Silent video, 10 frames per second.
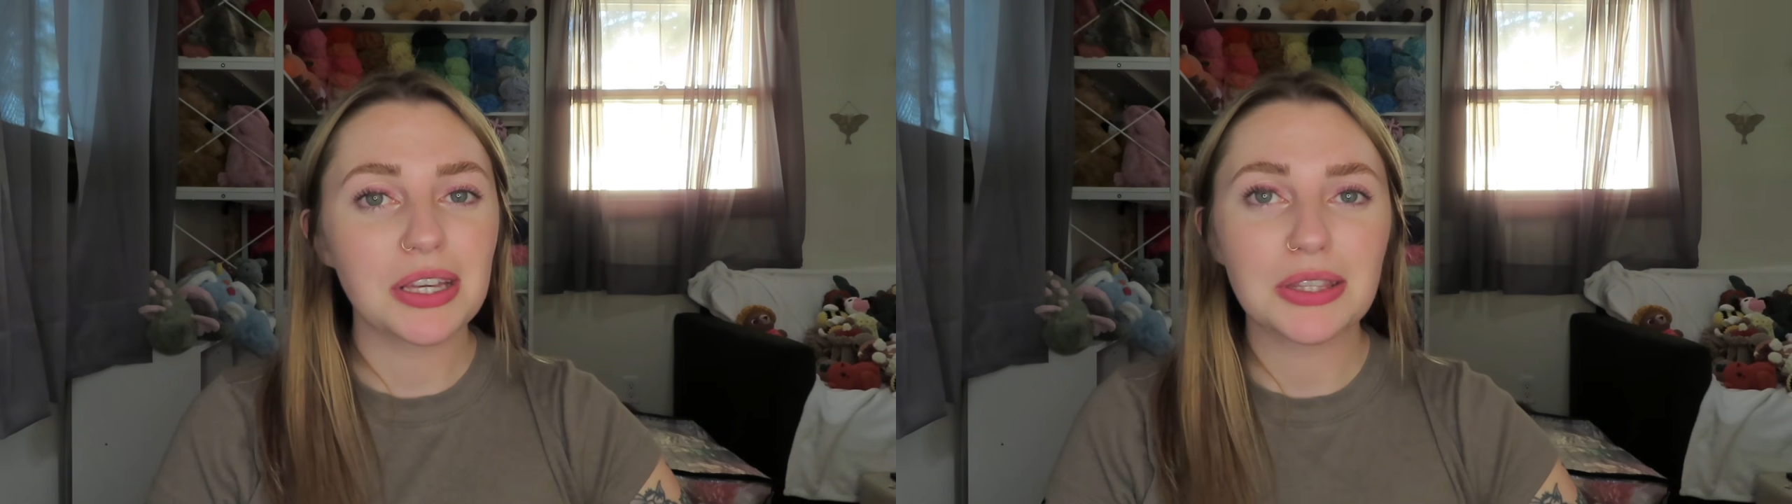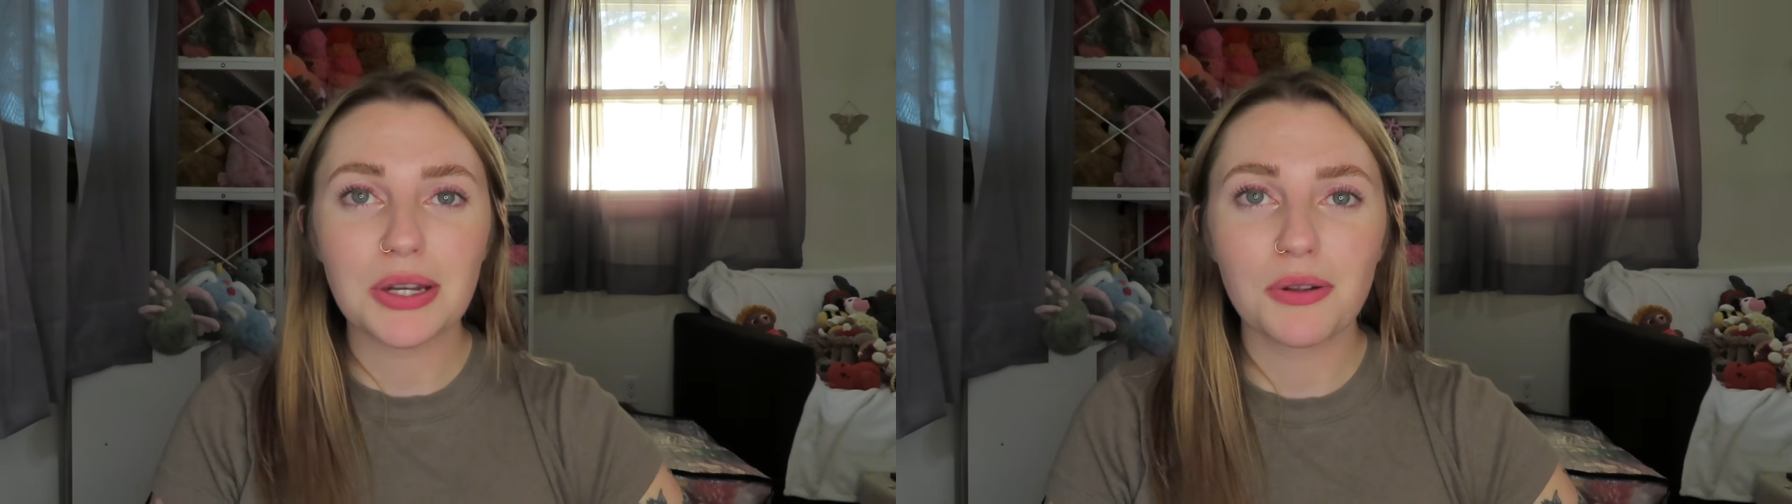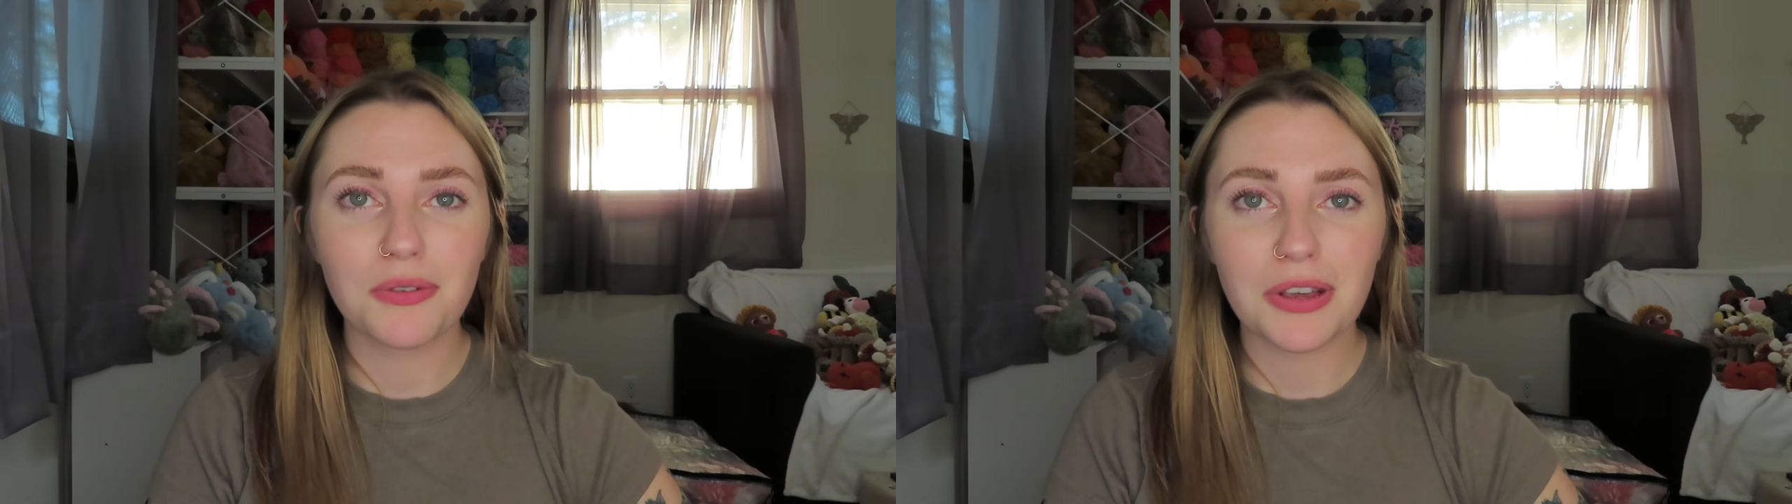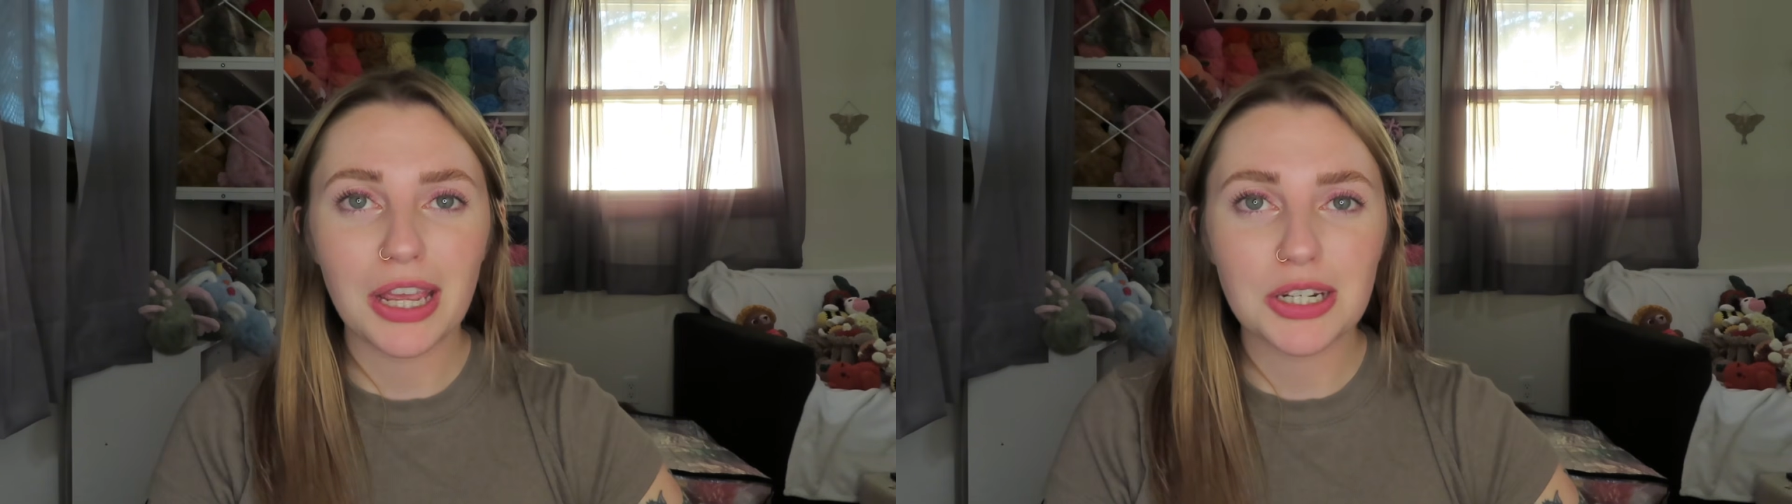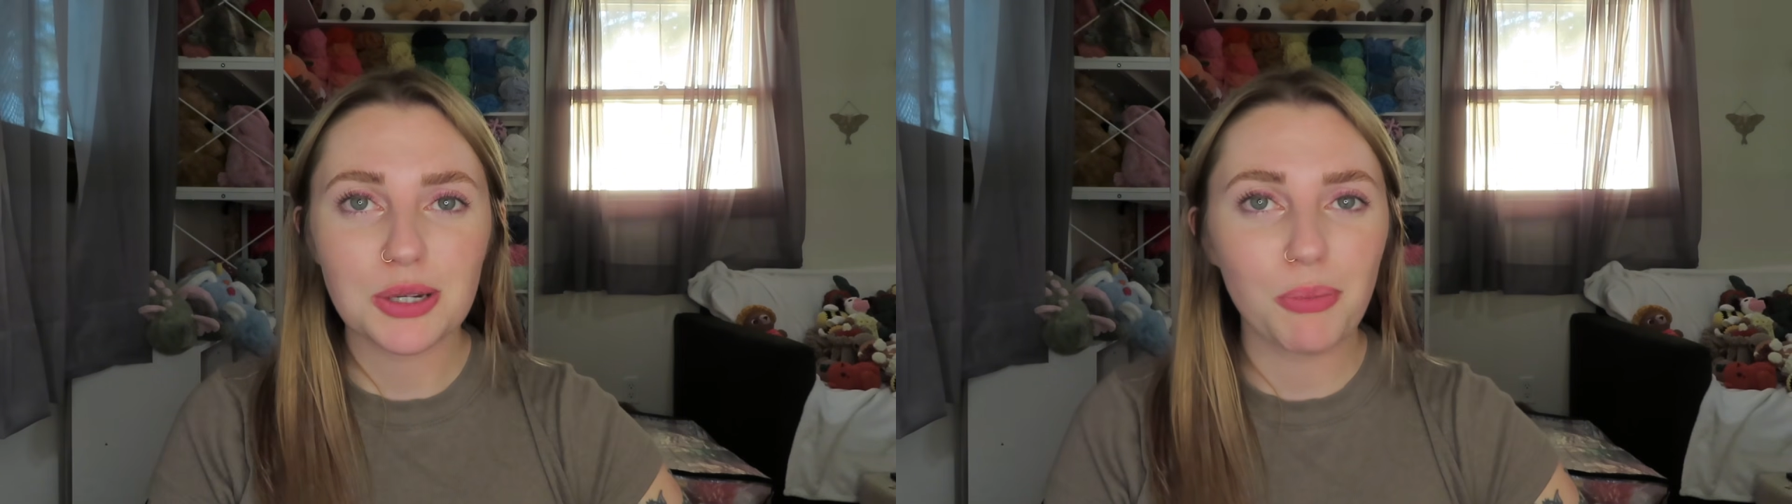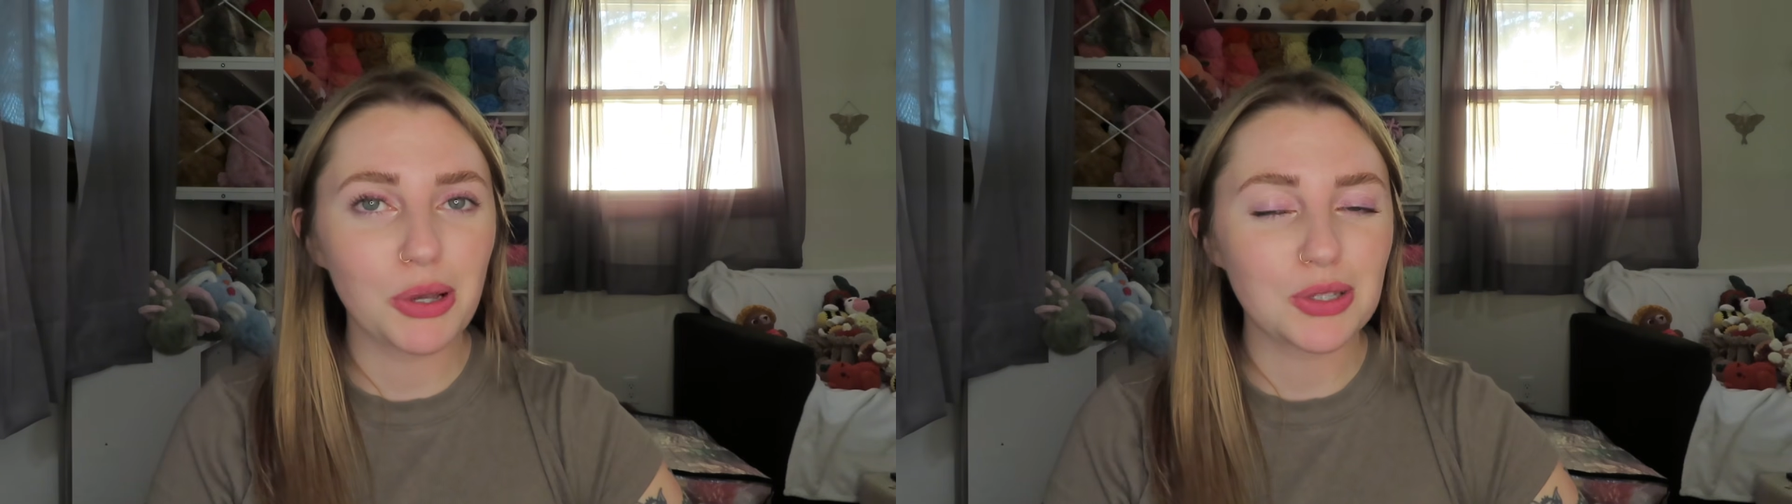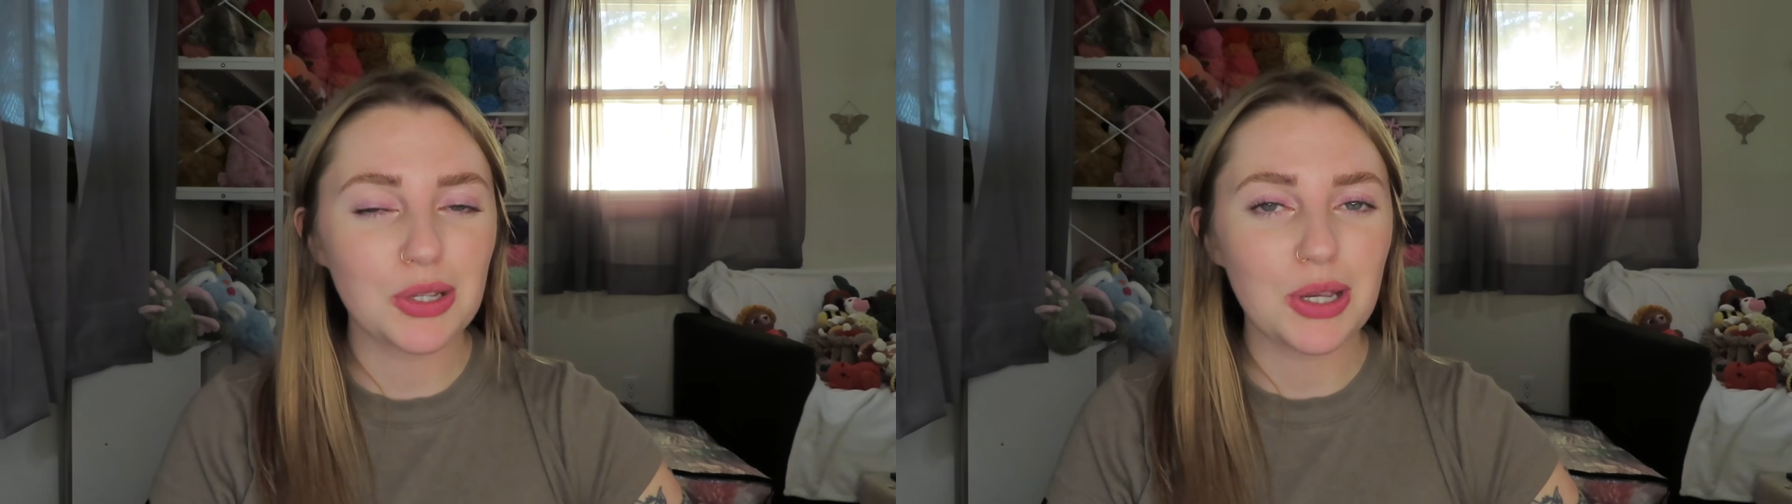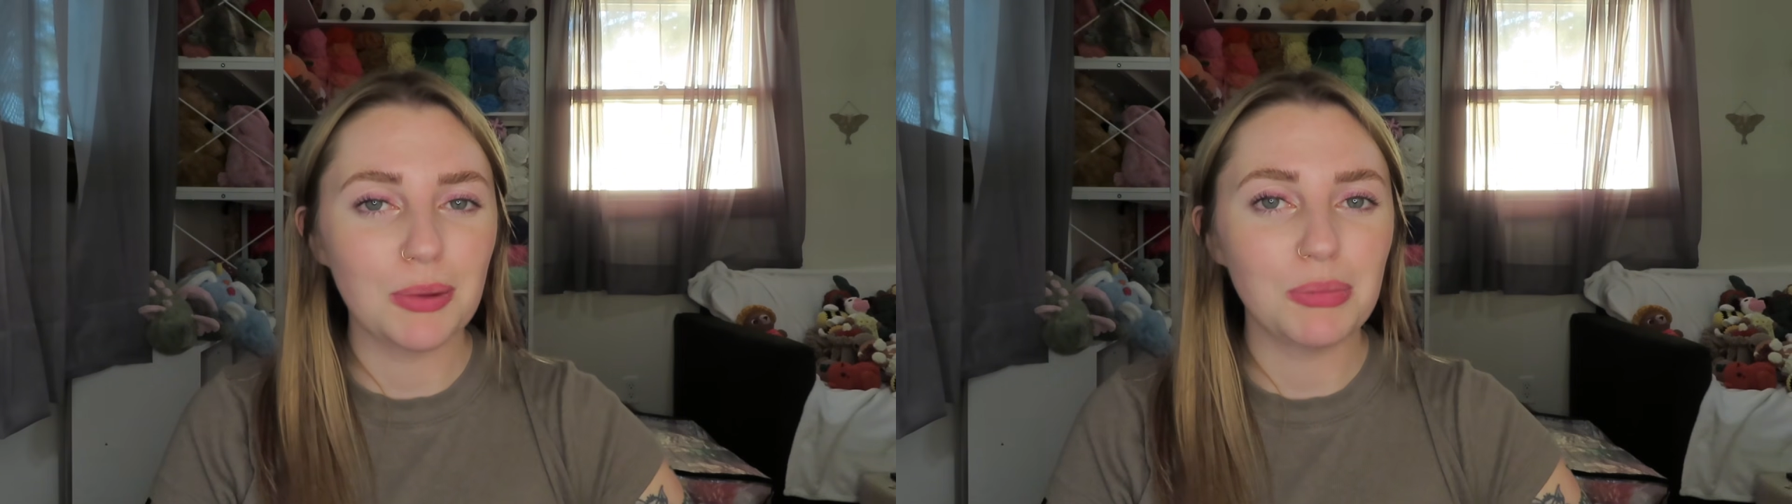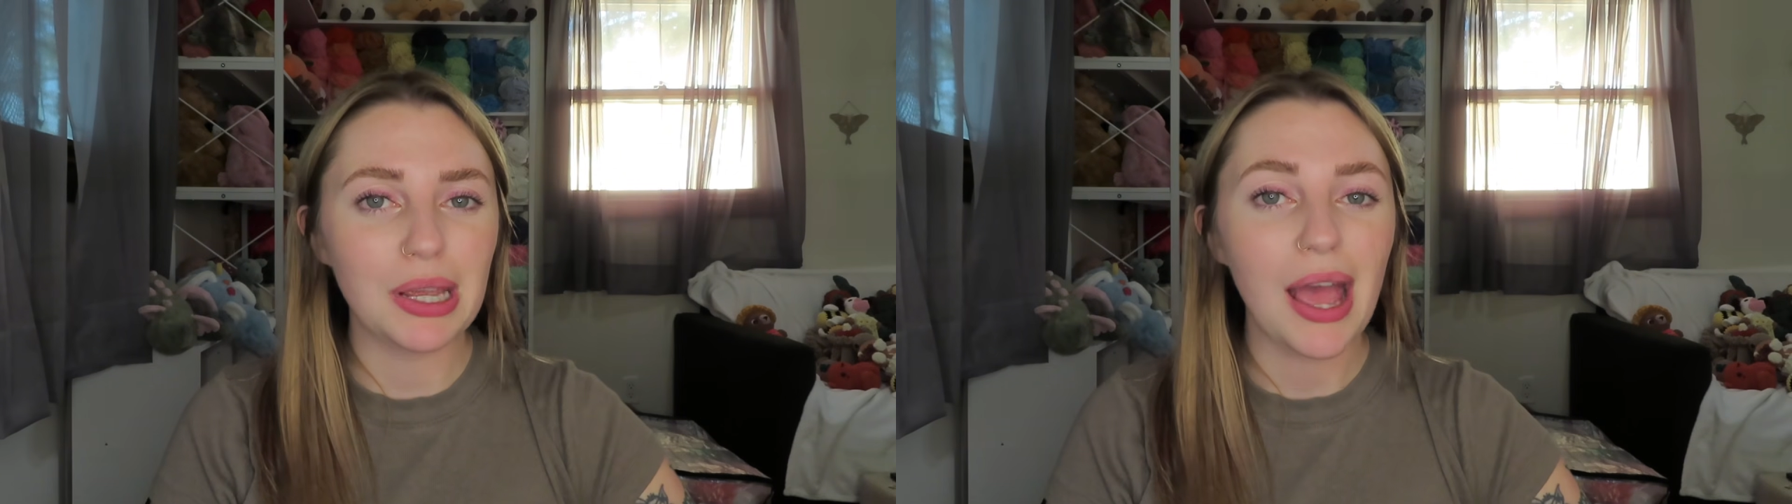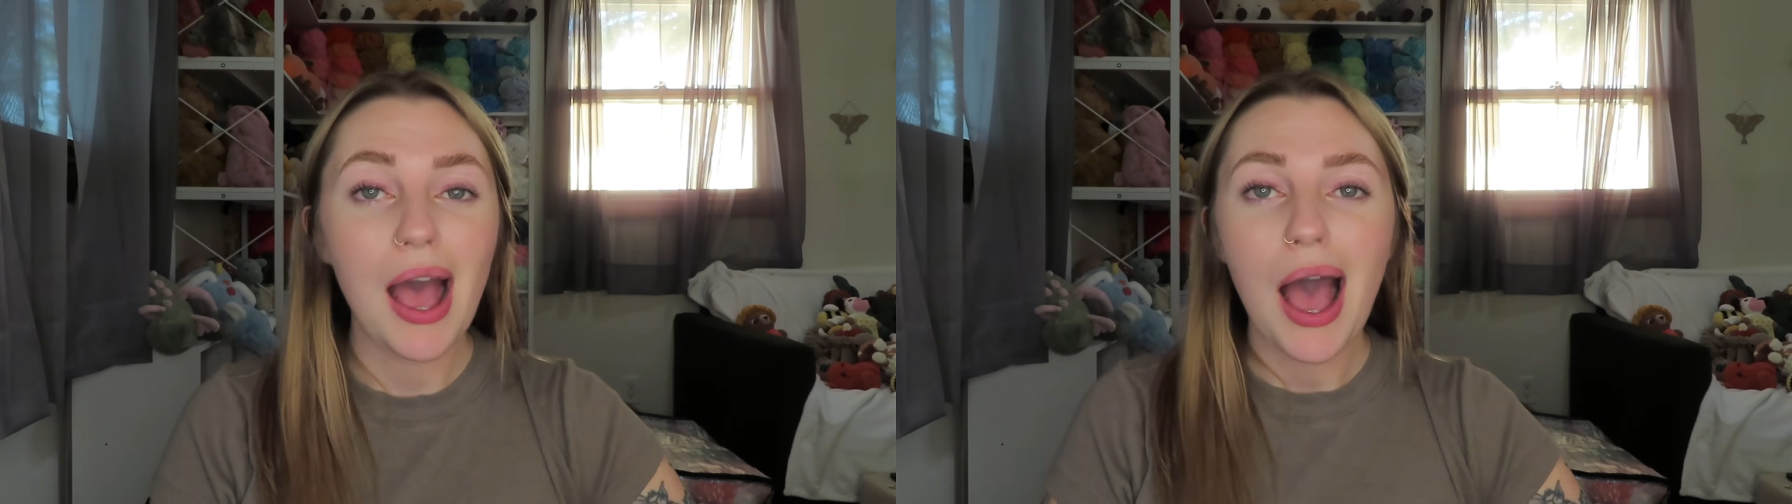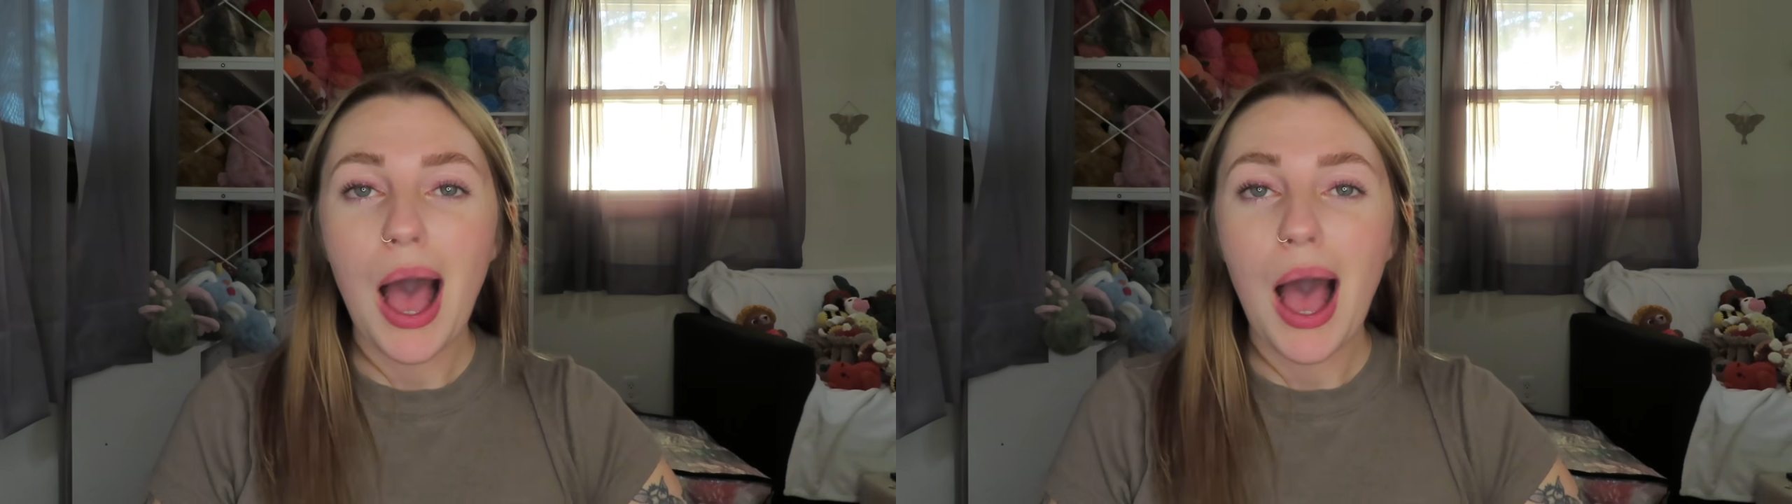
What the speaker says: hit the notification bell so you can be